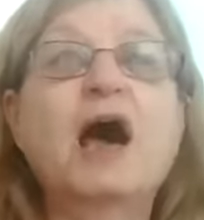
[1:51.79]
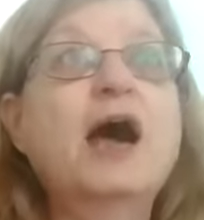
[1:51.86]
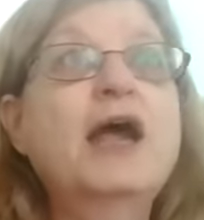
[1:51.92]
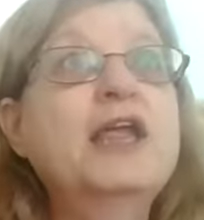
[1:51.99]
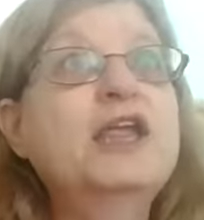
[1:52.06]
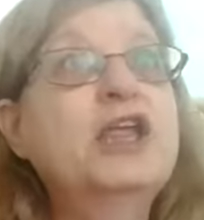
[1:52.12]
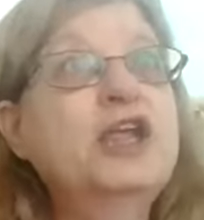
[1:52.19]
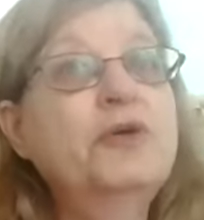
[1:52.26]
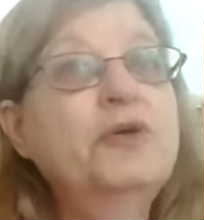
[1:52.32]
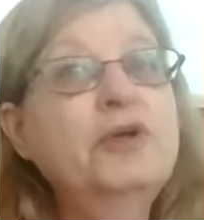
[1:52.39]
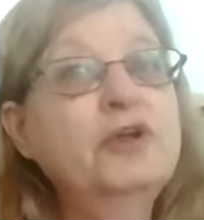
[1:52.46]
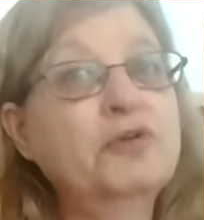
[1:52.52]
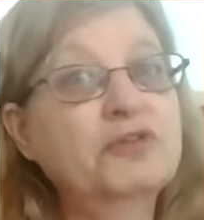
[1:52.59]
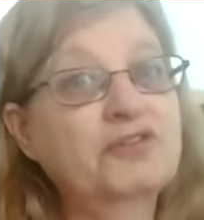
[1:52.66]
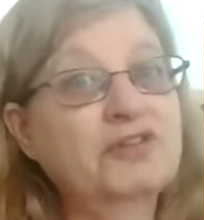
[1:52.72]
Are you
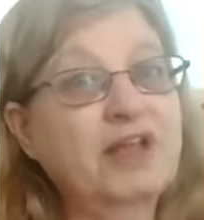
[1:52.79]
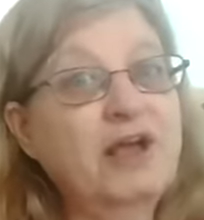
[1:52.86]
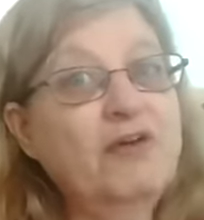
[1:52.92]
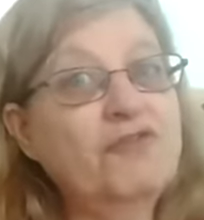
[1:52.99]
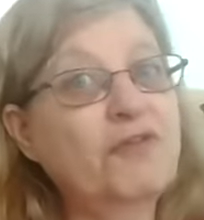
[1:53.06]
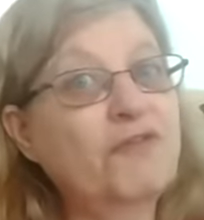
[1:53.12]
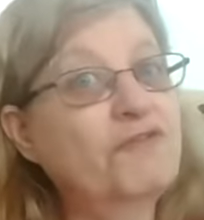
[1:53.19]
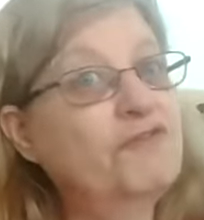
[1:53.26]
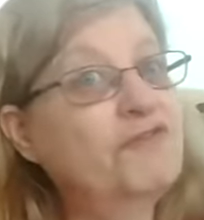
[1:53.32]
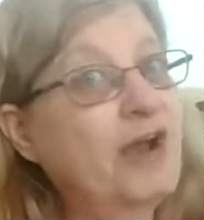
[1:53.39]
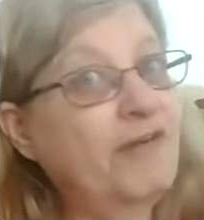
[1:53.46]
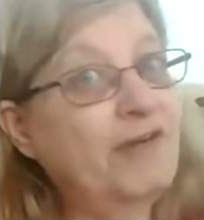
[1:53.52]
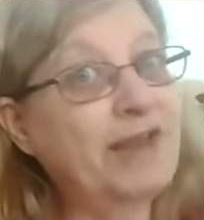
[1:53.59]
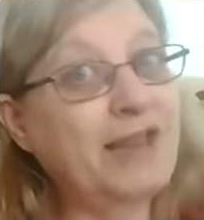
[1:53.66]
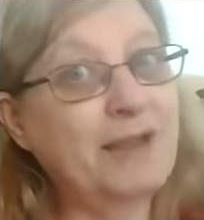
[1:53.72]
yourself
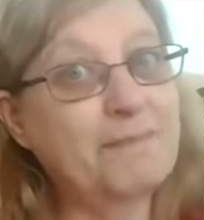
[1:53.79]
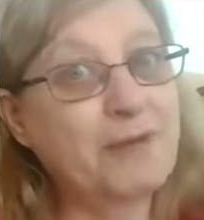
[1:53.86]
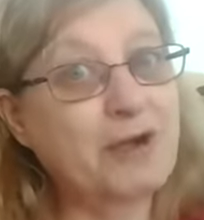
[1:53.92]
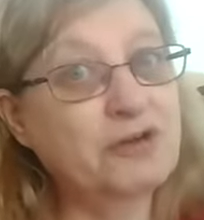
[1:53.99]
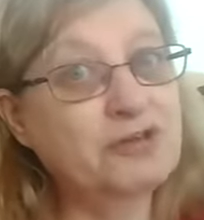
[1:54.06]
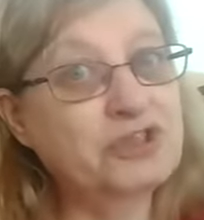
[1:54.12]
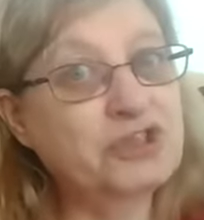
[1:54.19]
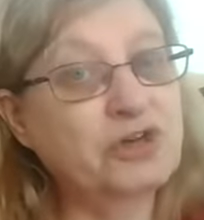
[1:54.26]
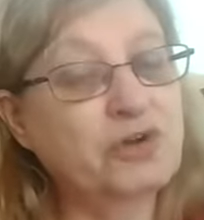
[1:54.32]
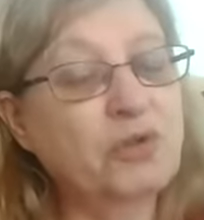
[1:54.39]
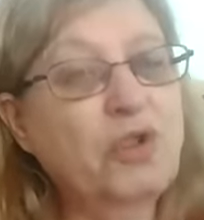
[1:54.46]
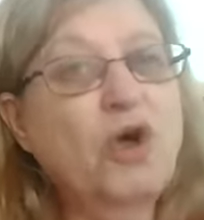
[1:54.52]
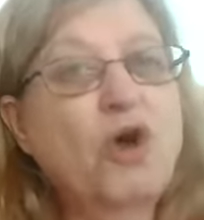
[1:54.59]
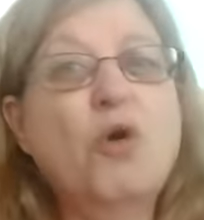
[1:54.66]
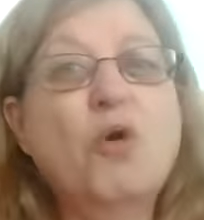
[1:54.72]
very
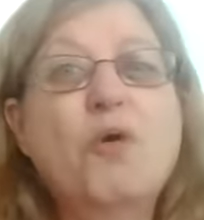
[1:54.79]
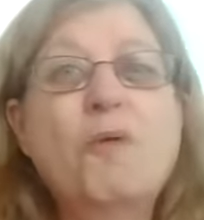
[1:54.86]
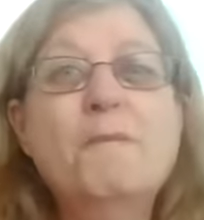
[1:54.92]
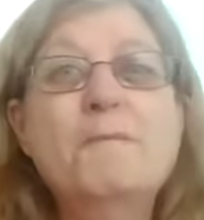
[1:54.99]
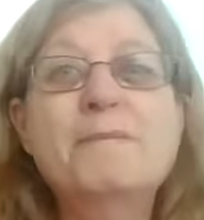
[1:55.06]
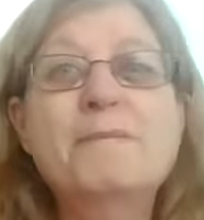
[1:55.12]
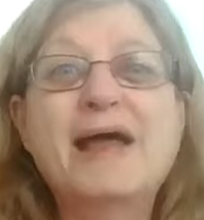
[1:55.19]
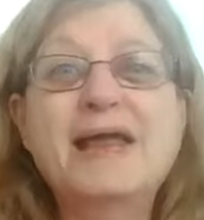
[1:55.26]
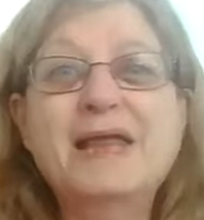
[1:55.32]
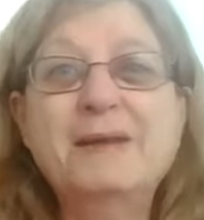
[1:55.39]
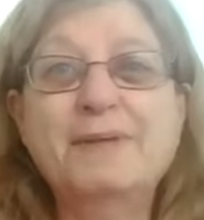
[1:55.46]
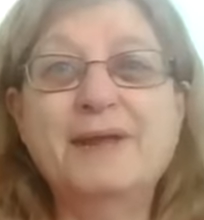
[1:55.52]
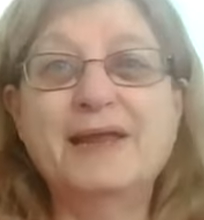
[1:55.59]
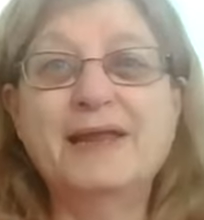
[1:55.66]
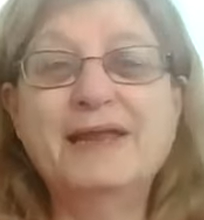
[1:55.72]
emotional? Or
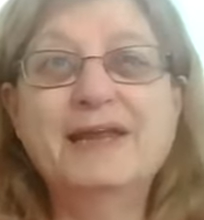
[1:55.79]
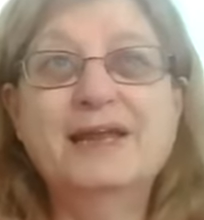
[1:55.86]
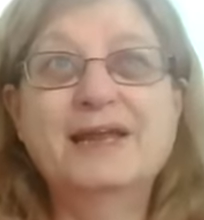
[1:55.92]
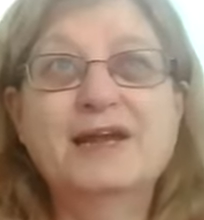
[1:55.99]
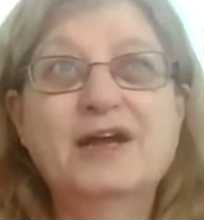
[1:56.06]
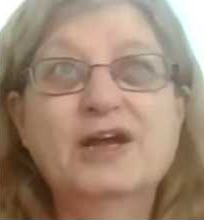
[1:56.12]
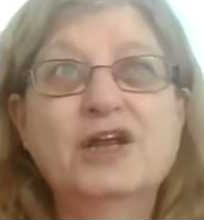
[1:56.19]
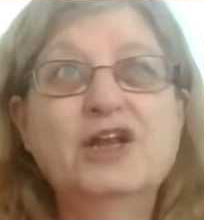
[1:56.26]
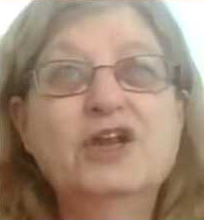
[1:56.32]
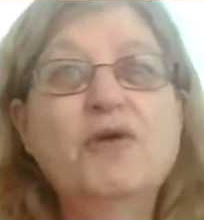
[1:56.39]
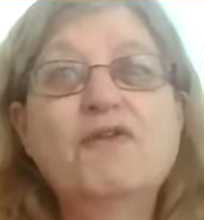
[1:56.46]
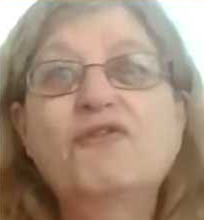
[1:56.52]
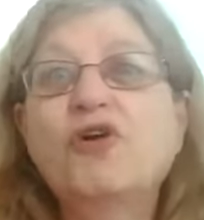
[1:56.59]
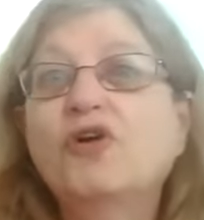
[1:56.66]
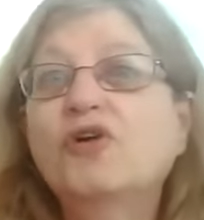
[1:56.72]
maybe you
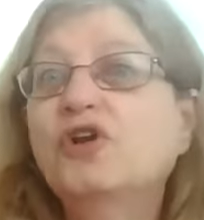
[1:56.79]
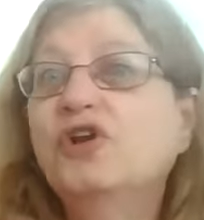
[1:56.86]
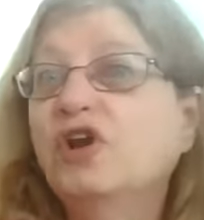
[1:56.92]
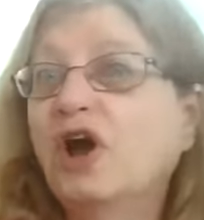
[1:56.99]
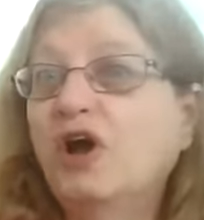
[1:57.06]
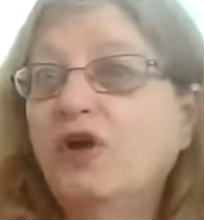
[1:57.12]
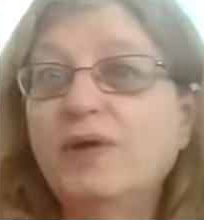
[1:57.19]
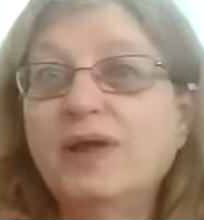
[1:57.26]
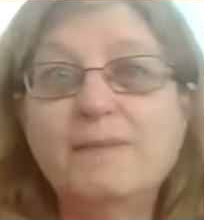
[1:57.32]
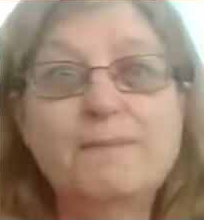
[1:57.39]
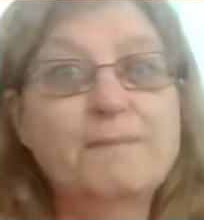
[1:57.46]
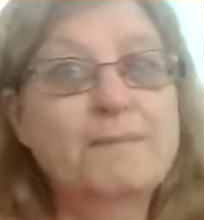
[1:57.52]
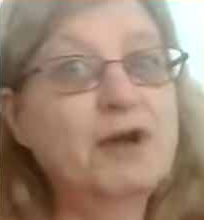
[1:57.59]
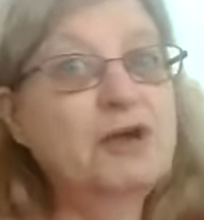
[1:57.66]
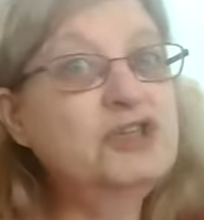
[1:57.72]
have got no
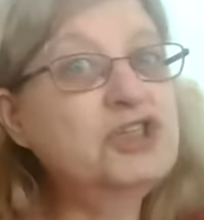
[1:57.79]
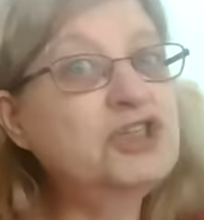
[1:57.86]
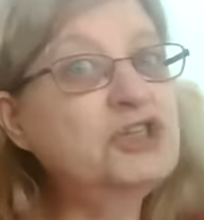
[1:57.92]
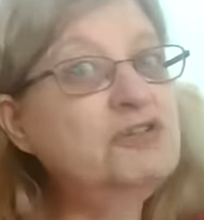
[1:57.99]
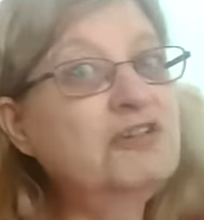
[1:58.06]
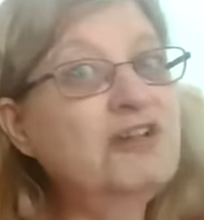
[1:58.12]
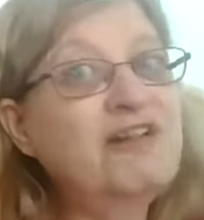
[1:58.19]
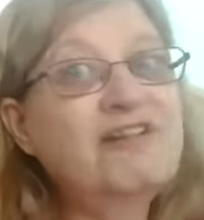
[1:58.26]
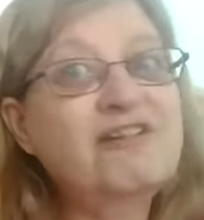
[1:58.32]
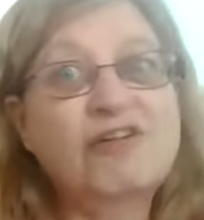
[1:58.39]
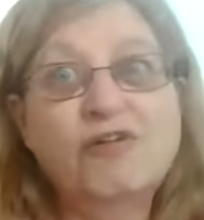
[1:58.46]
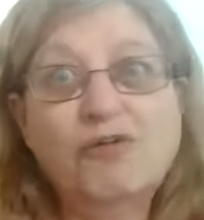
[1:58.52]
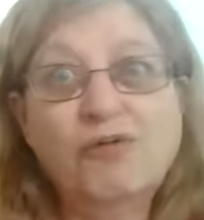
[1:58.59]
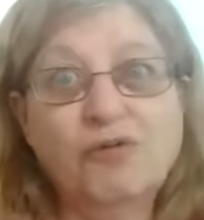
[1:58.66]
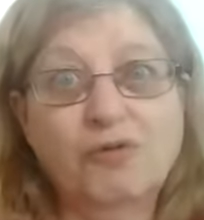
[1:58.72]
emotions at
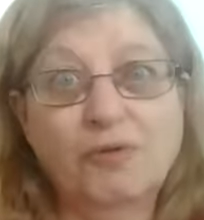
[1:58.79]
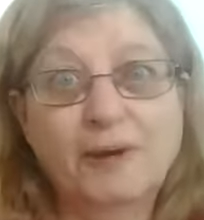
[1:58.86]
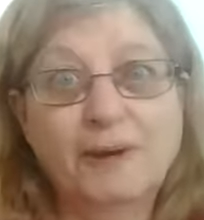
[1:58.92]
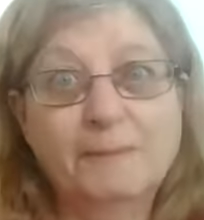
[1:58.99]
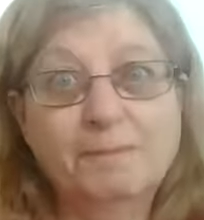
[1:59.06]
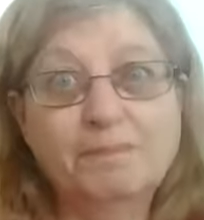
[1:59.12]
all.